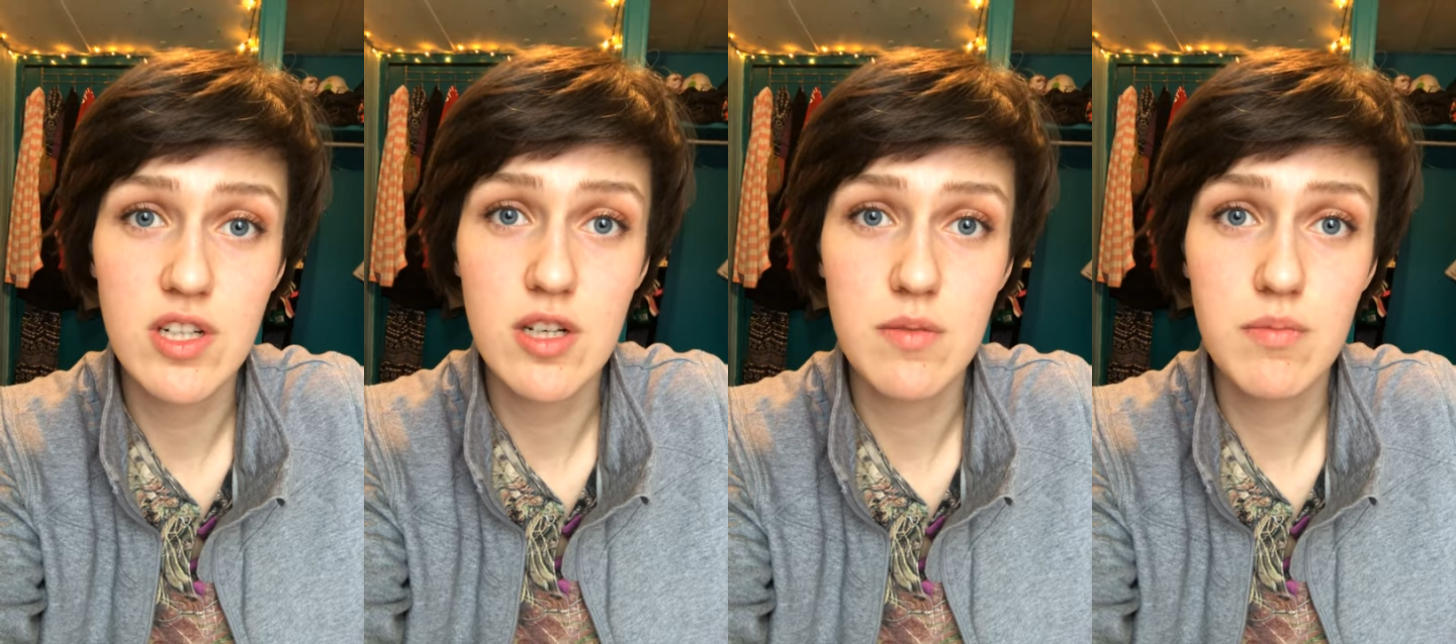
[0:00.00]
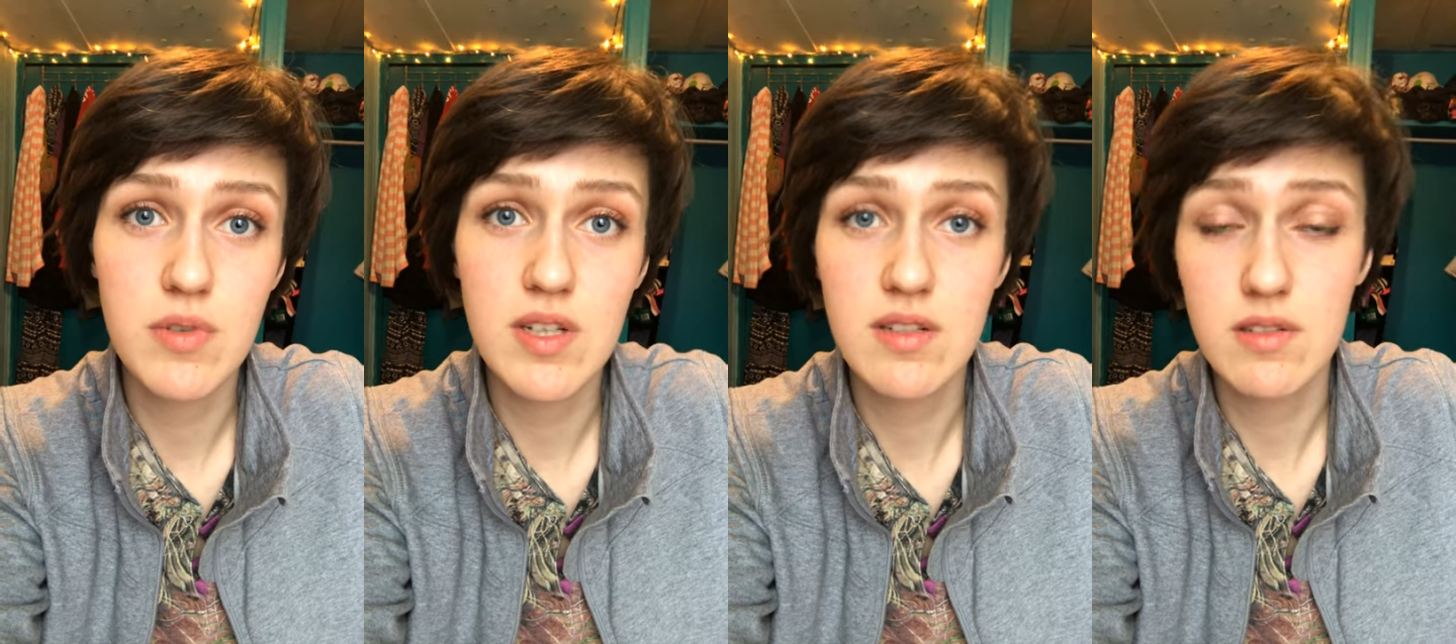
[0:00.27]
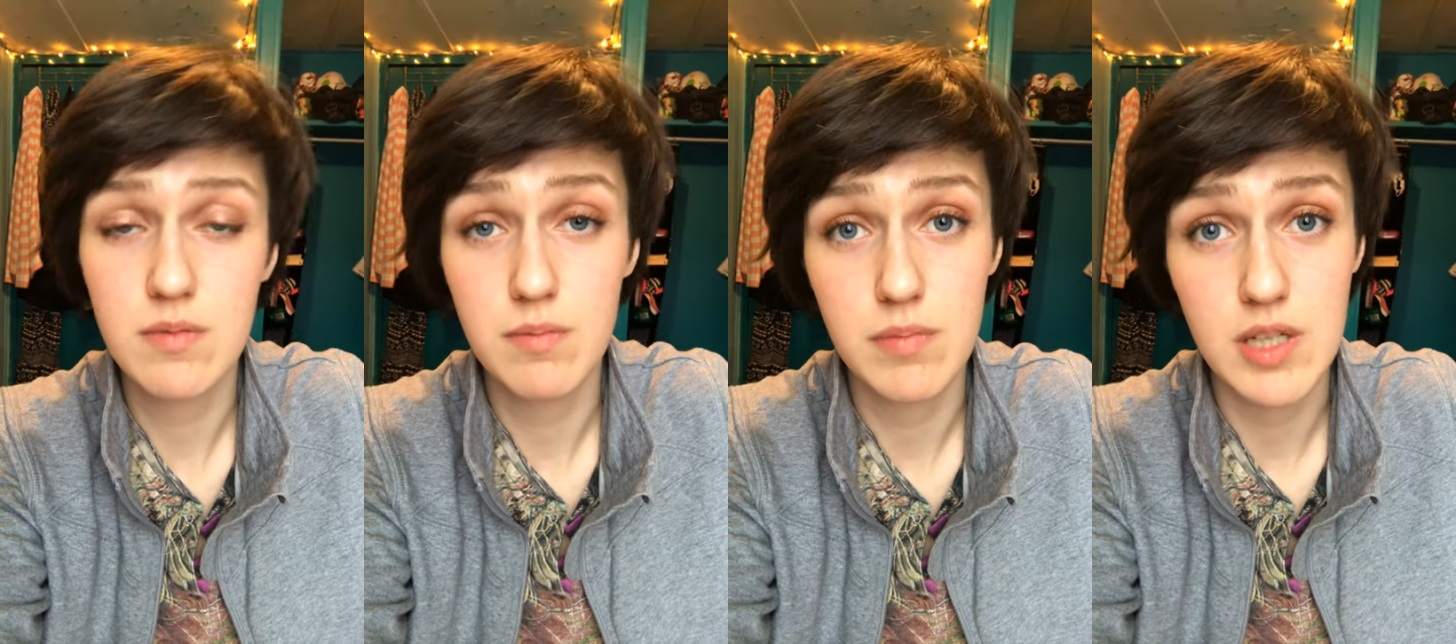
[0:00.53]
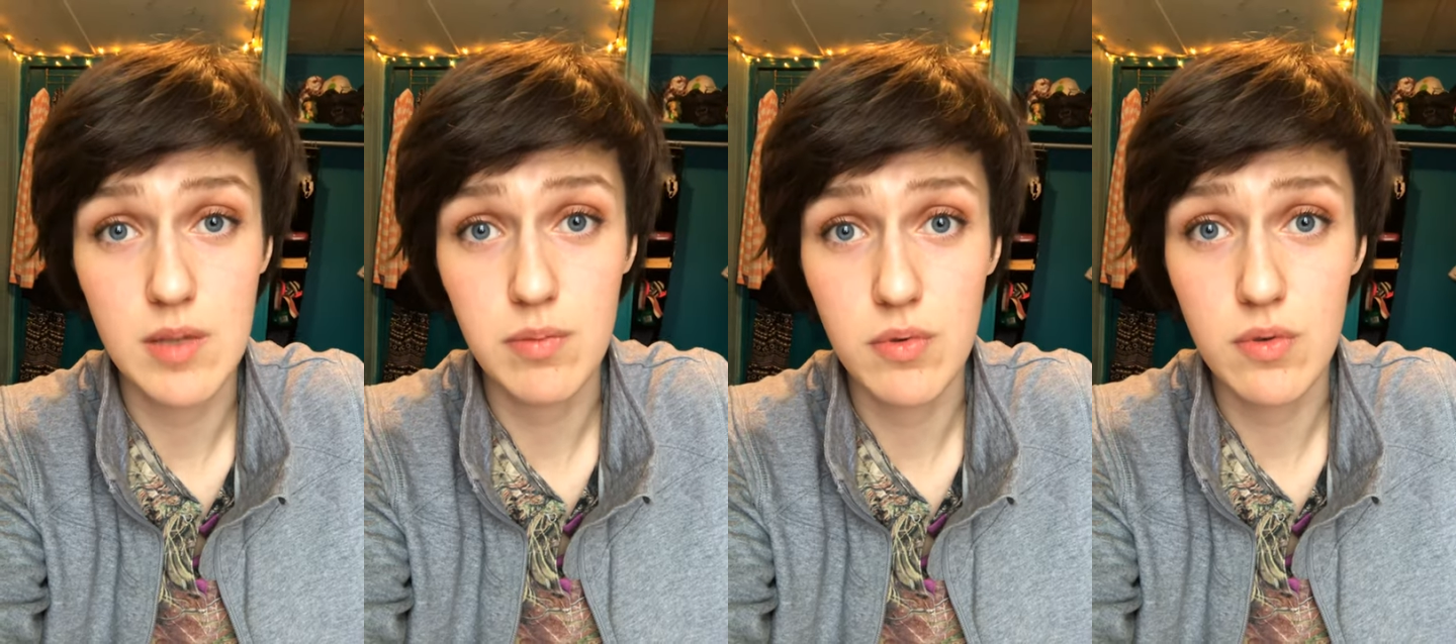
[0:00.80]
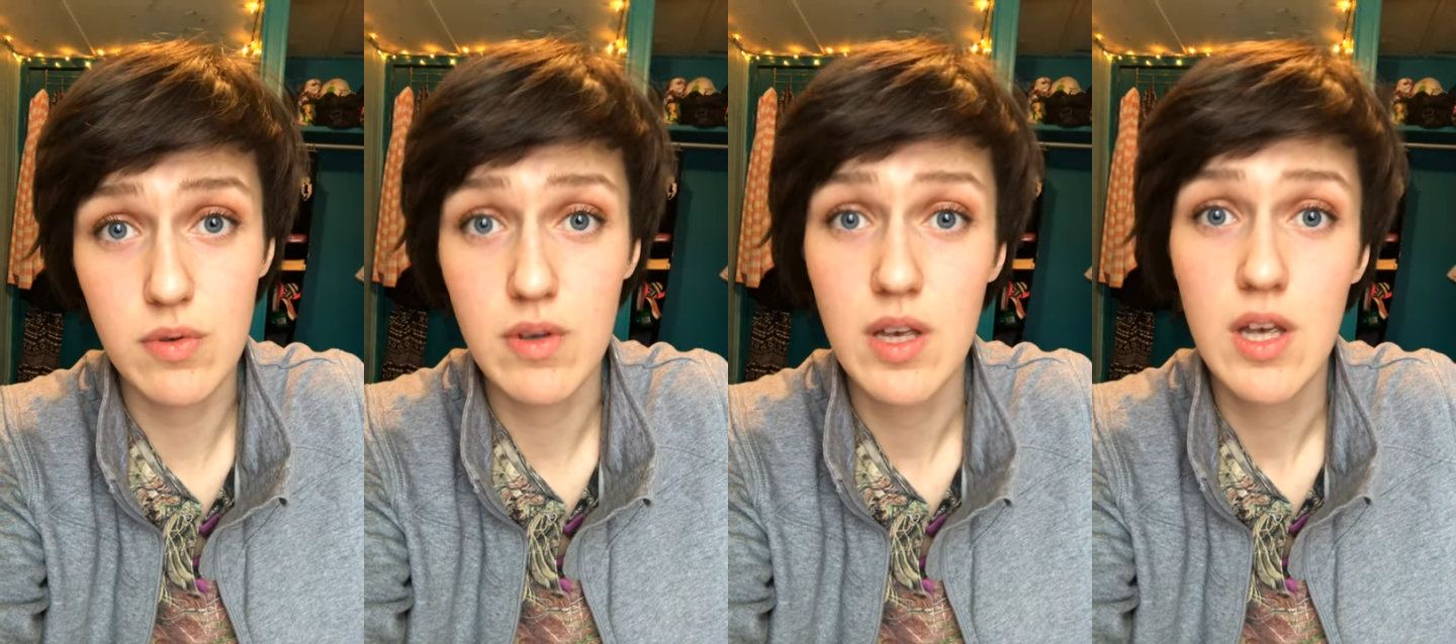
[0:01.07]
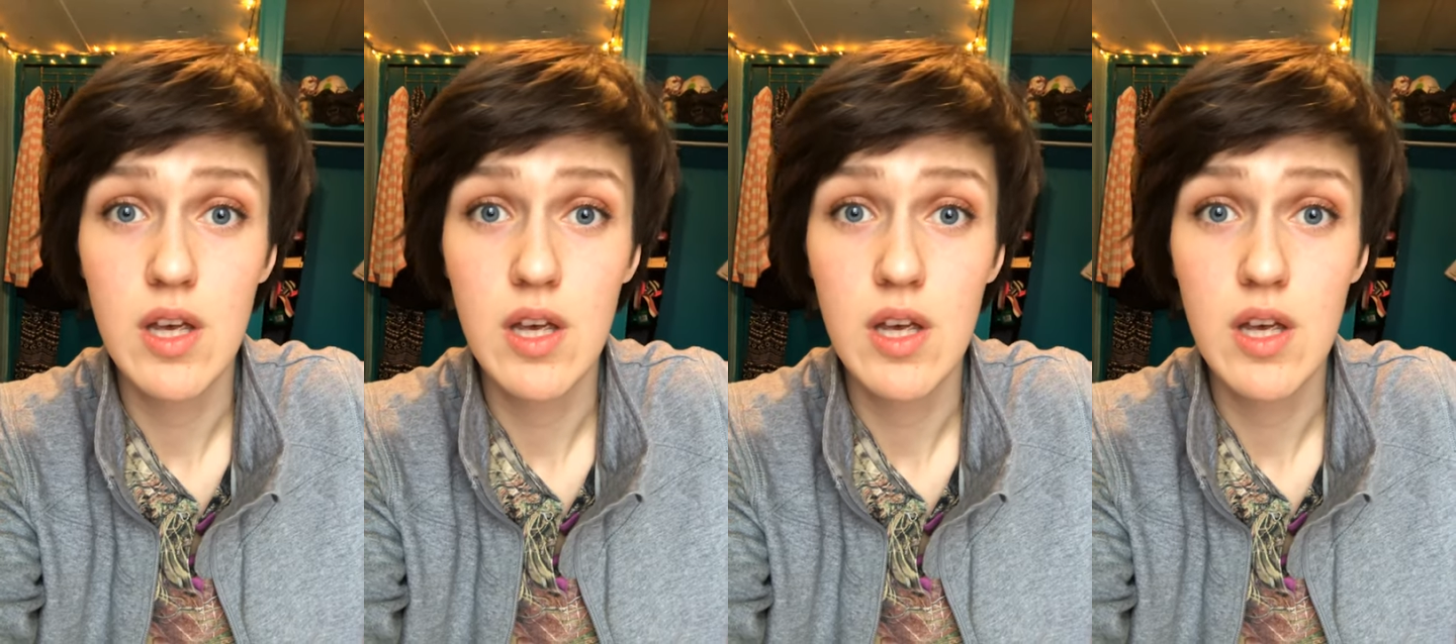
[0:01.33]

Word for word: companies? People.